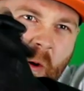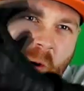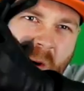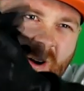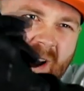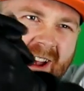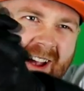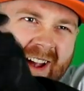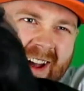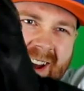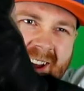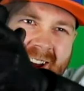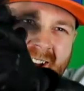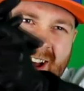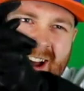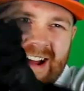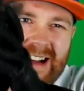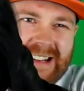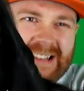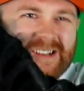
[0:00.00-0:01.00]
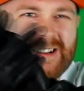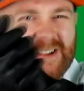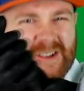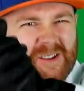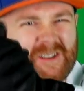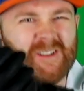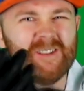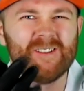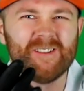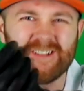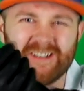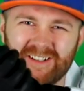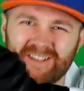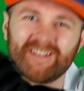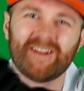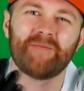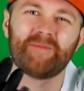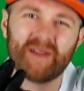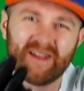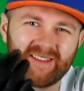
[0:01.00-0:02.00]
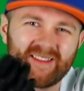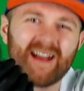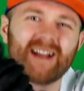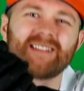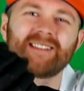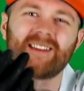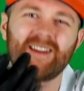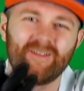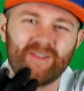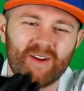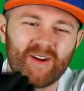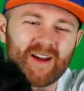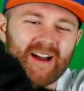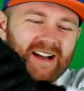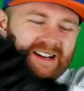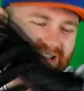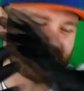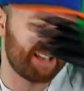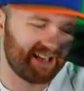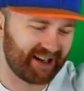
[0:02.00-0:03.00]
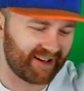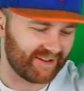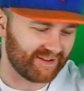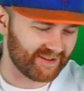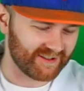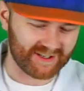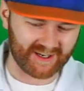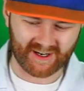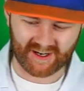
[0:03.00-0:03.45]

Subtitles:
Oh yeah. Oh, I bet that's giving you guys tingles,